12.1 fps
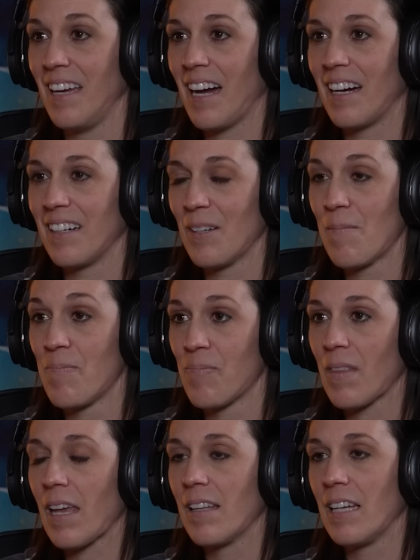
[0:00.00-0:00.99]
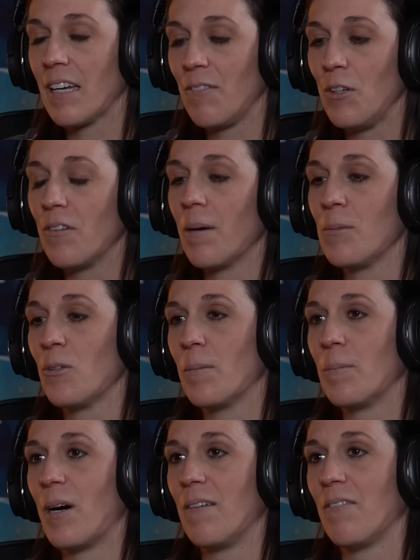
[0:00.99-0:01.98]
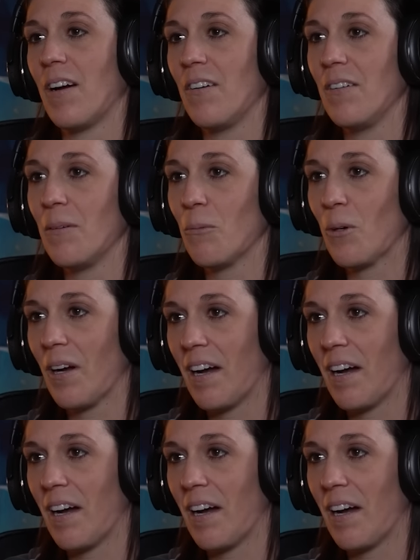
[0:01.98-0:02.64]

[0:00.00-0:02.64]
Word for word: living the way that we live. Like if you come to a bonfire and we're